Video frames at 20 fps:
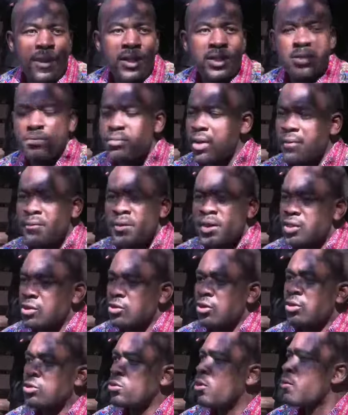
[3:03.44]
Zimbabwe is
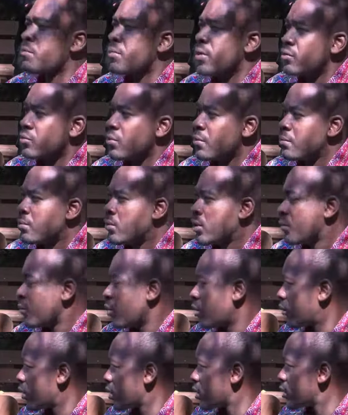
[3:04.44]
not open for
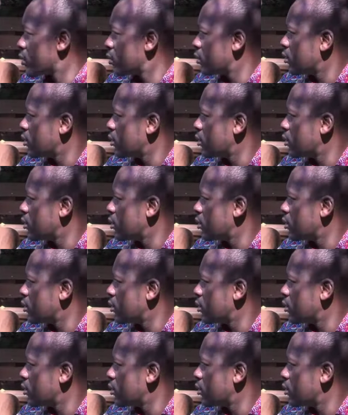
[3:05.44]
democracy.